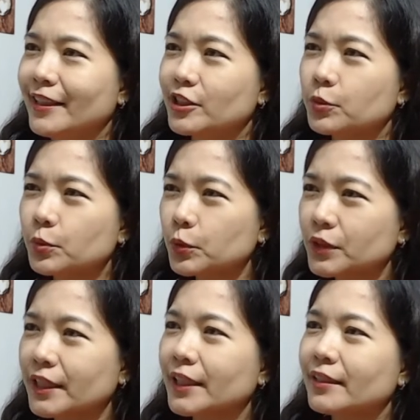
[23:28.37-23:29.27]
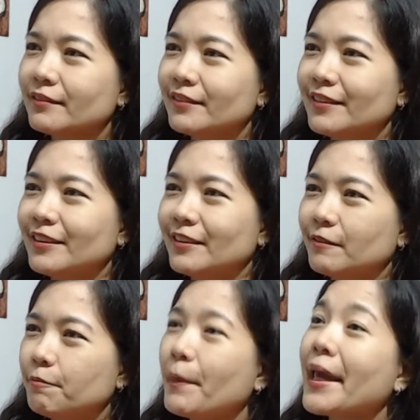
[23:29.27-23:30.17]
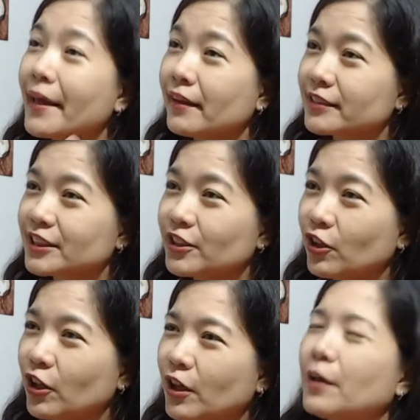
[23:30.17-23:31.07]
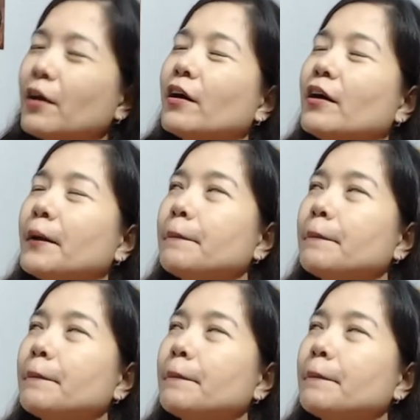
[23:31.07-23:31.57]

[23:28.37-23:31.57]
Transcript: its roots in, in uh, males, no? Uh,